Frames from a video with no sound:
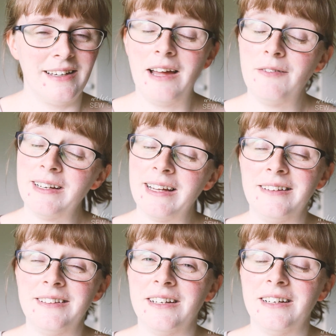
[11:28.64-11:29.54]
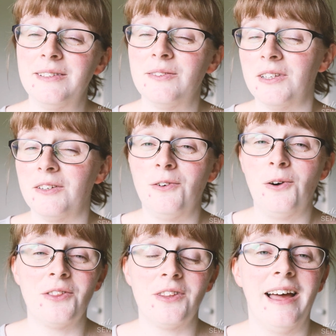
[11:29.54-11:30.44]
advent calendar girls for the
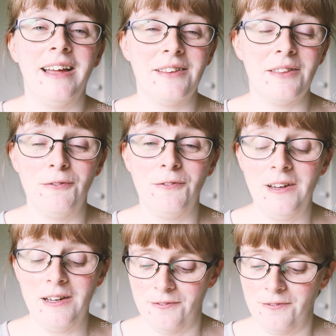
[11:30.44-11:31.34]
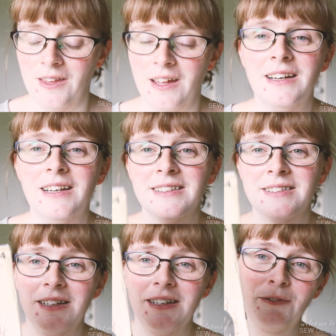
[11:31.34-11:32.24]
4th and the 5th.
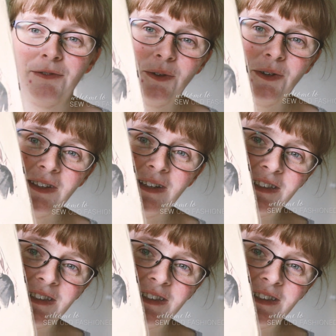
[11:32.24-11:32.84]
So the 4th I